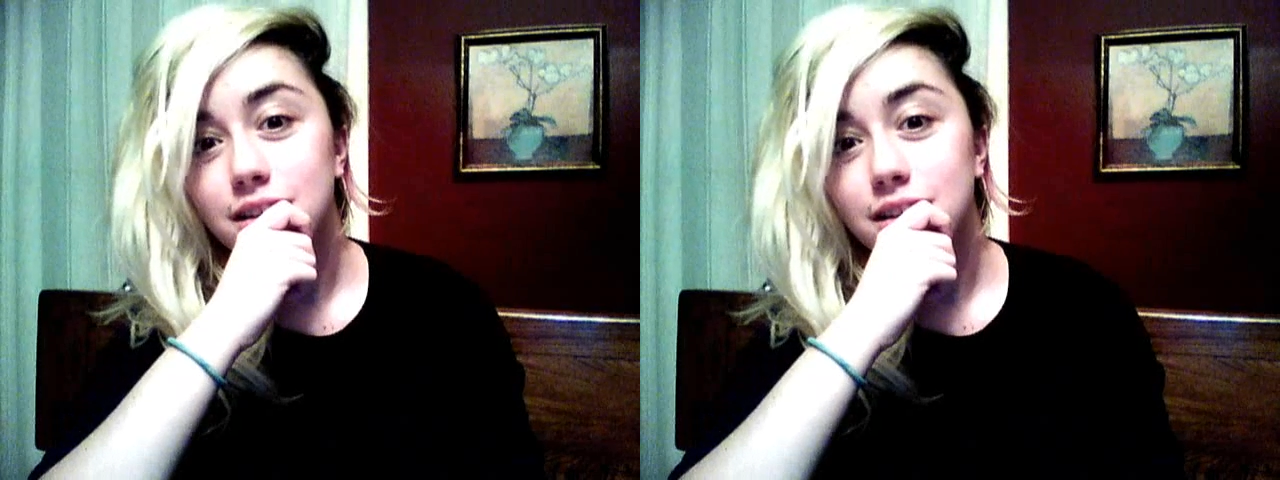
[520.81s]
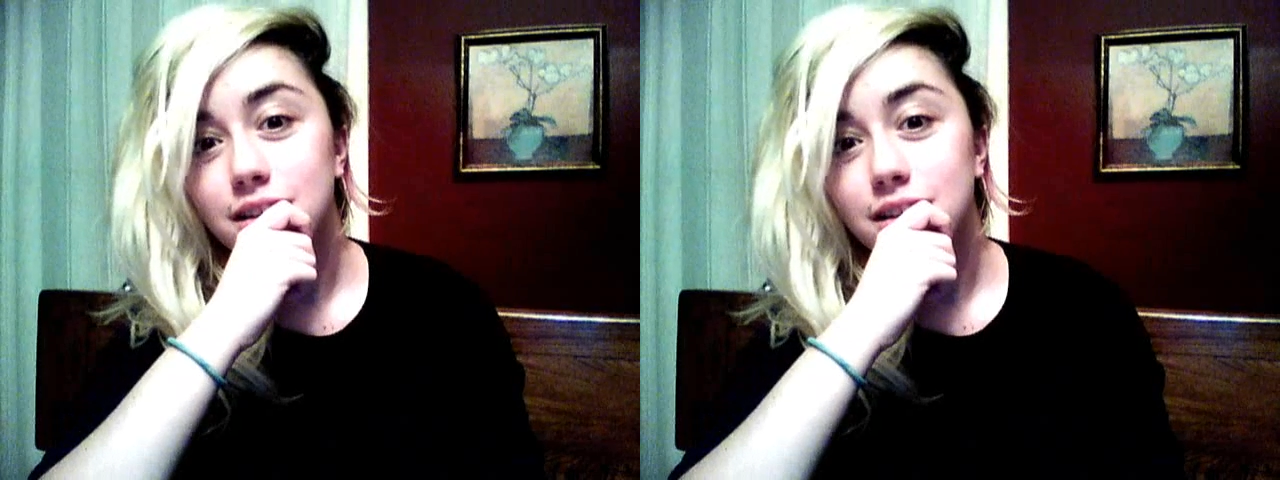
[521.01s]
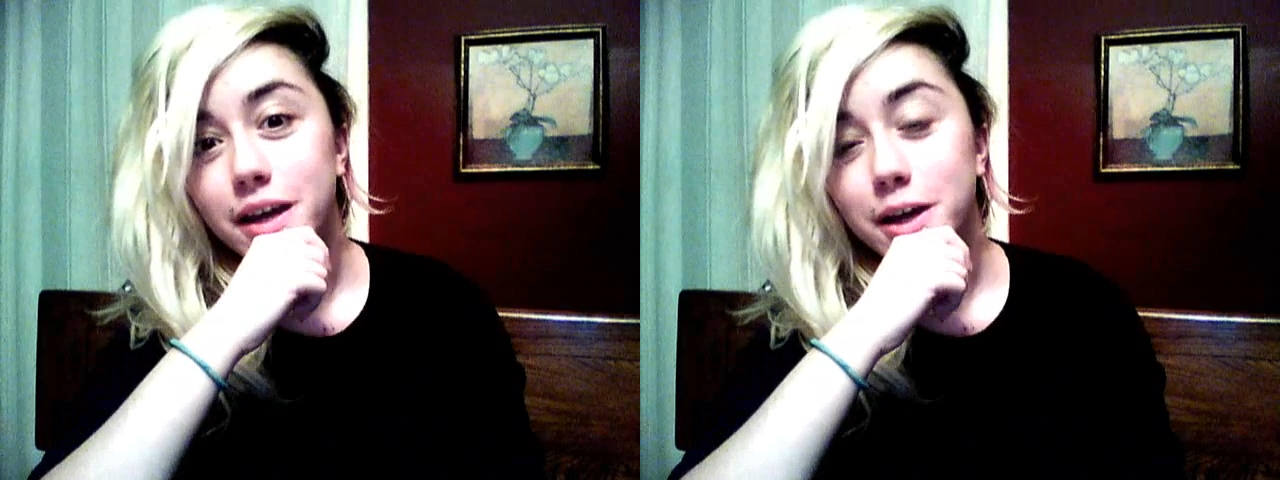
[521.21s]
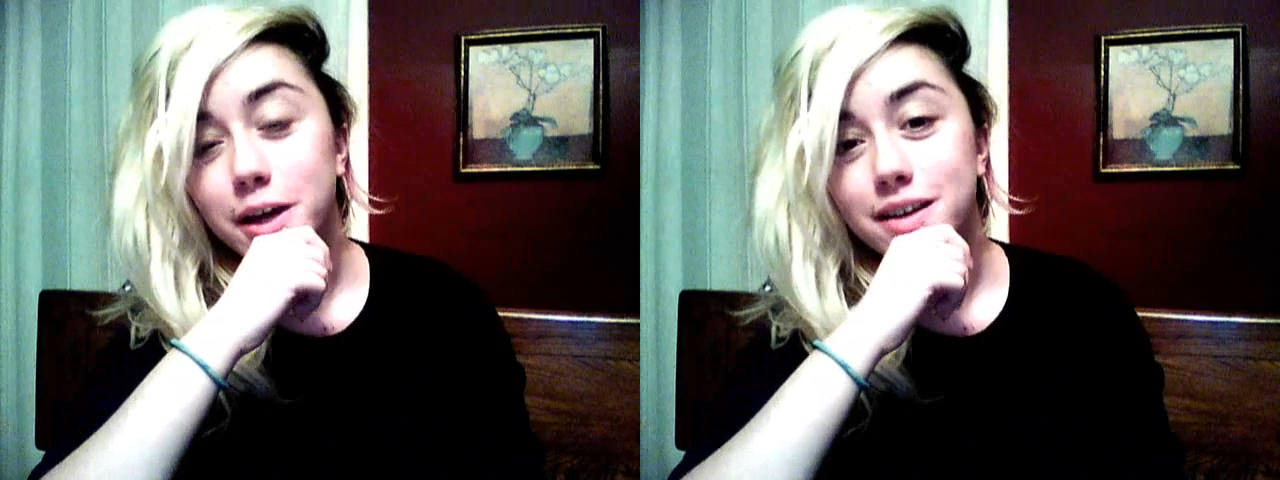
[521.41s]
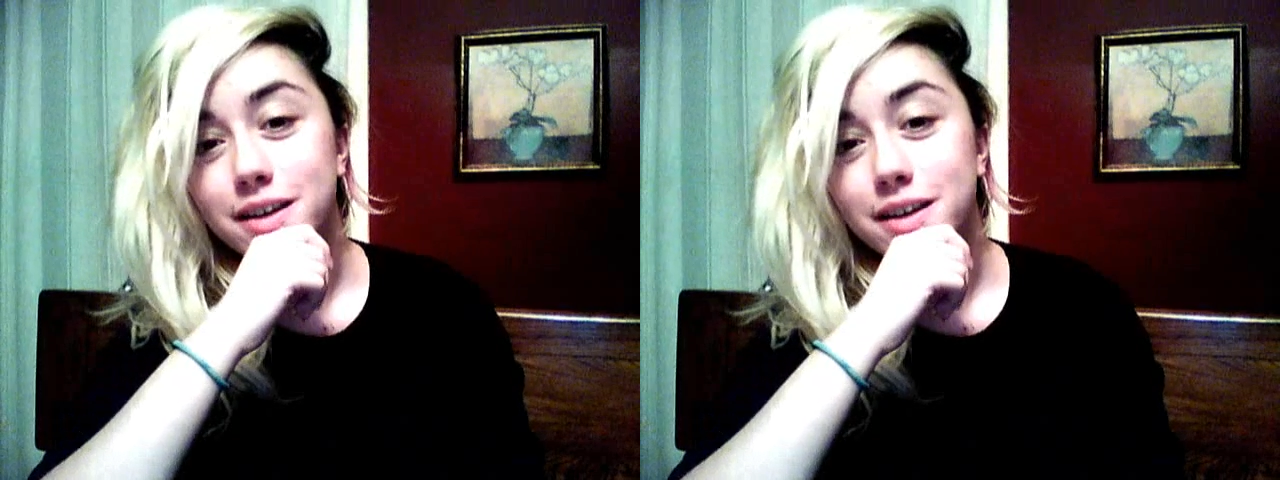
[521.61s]
don't like,
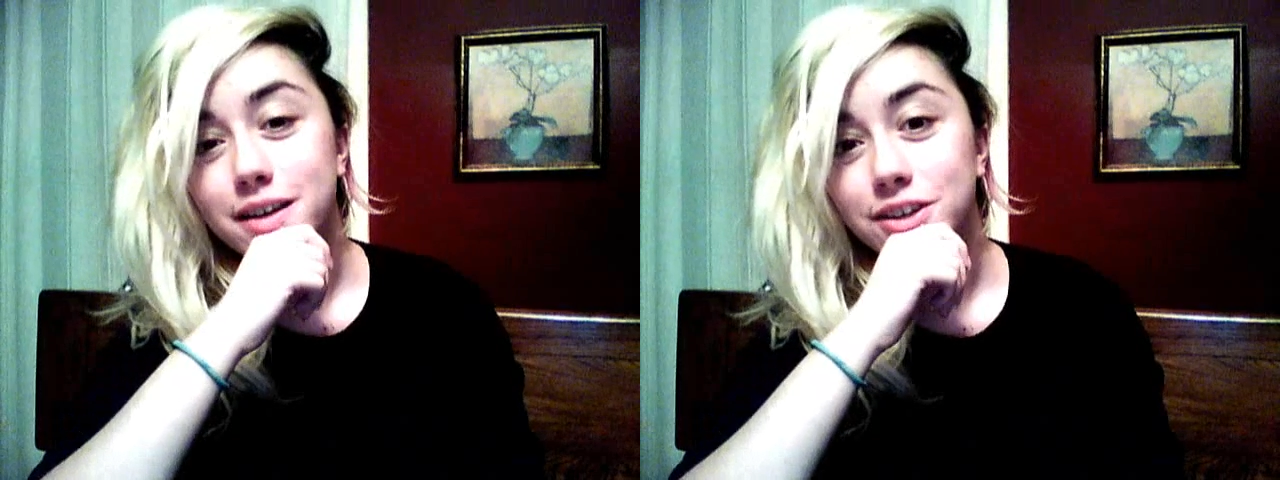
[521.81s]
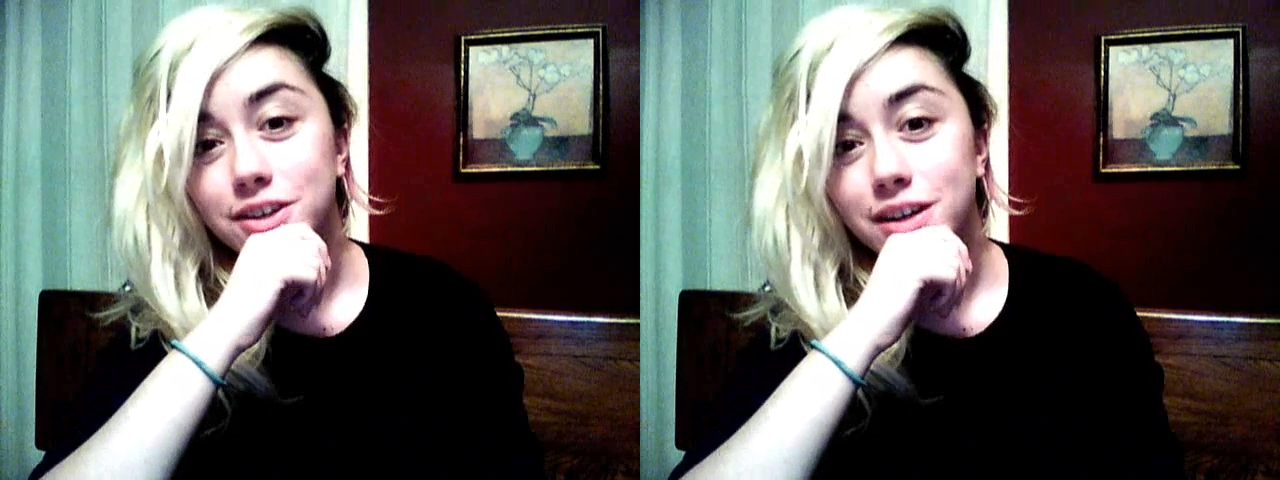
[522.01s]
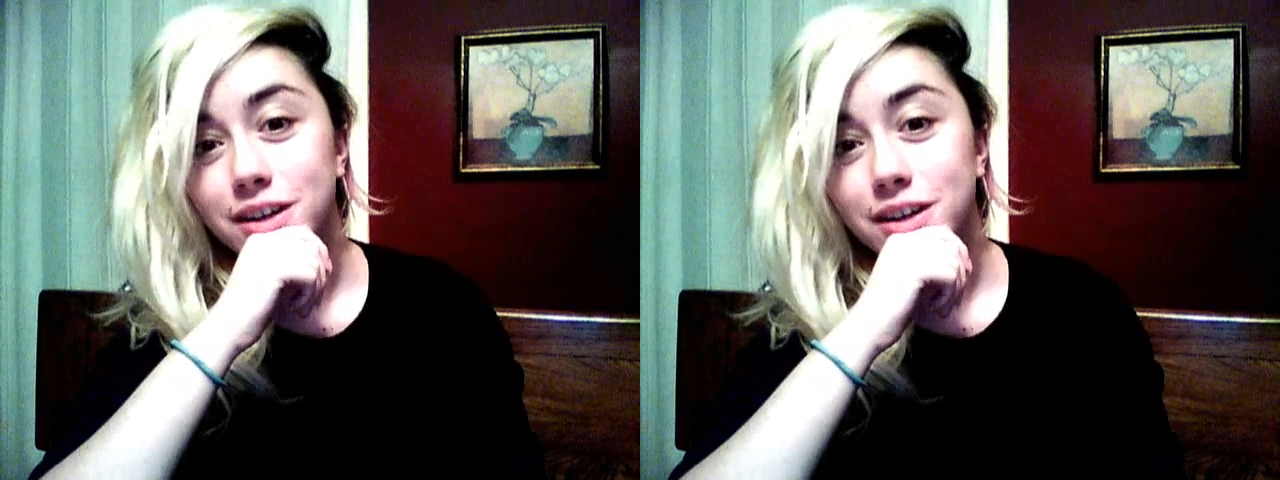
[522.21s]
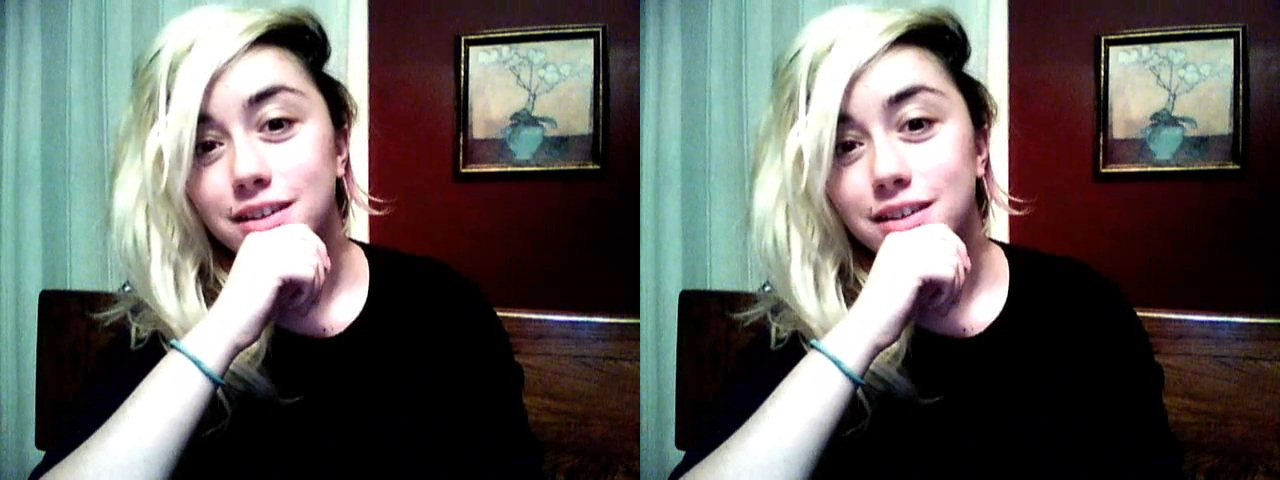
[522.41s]
we cling to, right?